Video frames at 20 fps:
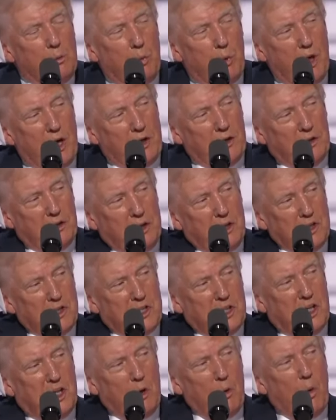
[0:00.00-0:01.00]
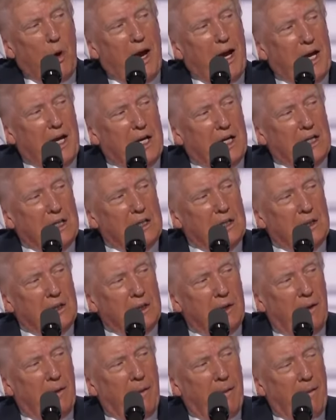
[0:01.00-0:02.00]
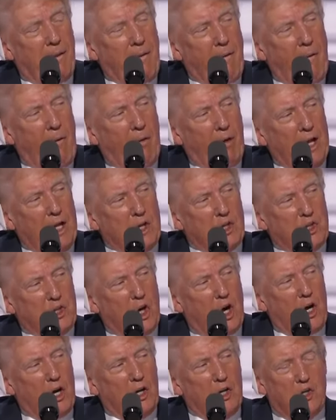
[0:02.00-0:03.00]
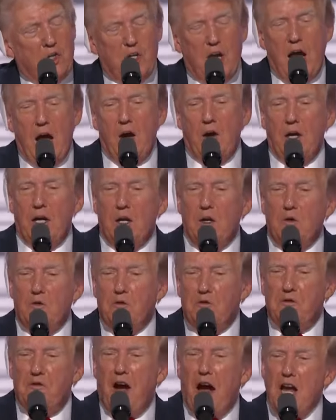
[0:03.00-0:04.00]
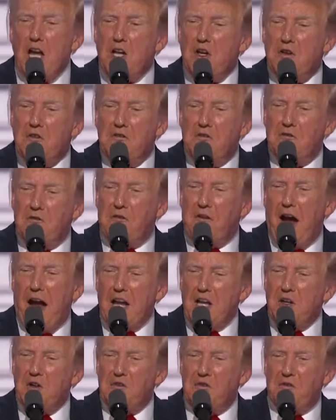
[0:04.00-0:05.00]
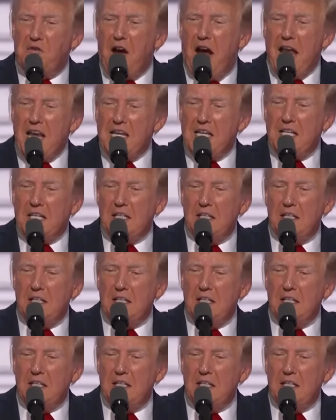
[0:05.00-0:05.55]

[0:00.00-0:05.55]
breathlessly waiting, and started shouting, Fight, fight, fight.